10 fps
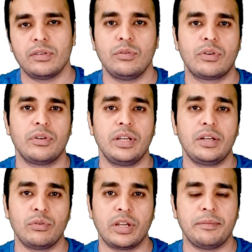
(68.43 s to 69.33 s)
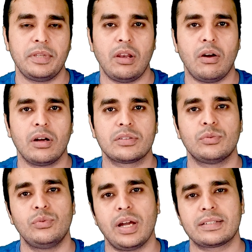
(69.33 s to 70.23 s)
You need to keep the logs,
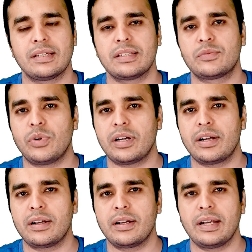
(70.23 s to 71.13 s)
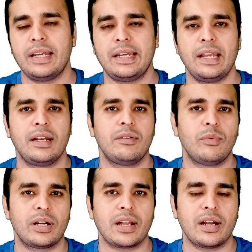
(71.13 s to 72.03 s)
who accessed, what he did,
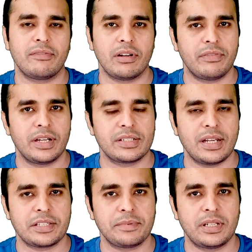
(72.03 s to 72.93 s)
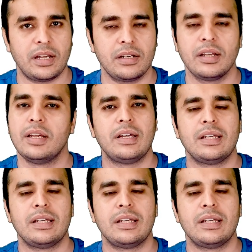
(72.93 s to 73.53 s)
what kind of configuration has been done.